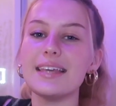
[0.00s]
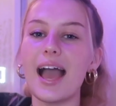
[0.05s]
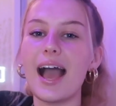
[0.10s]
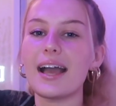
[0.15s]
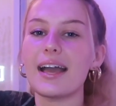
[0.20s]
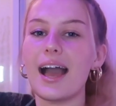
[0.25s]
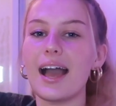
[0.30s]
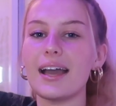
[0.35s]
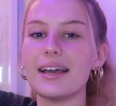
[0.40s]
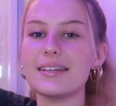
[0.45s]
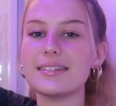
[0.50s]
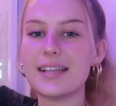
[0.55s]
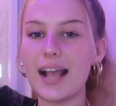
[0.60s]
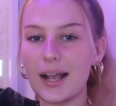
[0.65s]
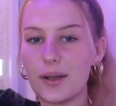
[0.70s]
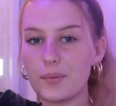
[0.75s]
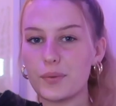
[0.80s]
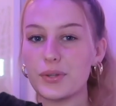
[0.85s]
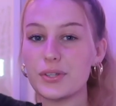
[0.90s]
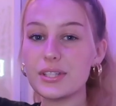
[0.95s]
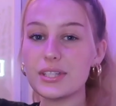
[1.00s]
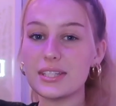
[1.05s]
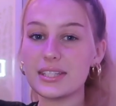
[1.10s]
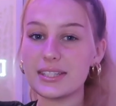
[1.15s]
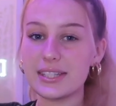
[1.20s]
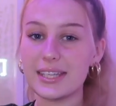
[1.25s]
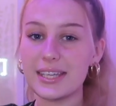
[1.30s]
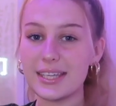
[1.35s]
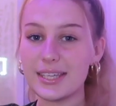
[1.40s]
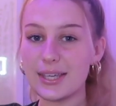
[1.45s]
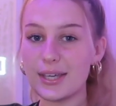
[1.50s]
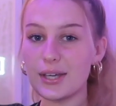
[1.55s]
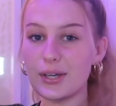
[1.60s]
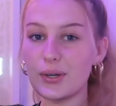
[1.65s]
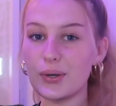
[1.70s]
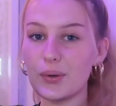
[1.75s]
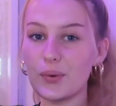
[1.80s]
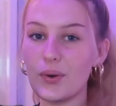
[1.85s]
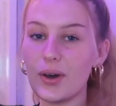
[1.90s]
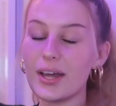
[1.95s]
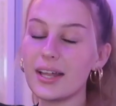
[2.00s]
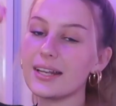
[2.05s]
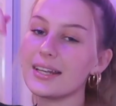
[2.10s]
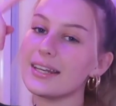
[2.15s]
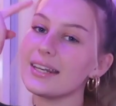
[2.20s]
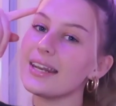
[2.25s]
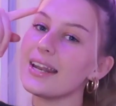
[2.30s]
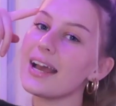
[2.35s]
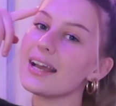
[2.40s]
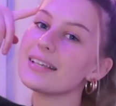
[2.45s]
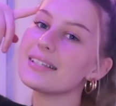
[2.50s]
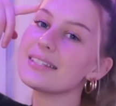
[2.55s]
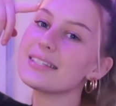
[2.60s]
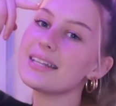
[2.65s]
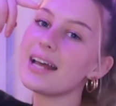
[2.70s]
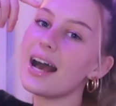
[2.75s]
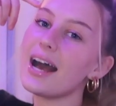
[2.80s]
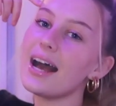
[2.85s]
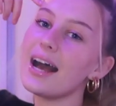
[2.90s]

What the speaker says: yeah guys, I will see you next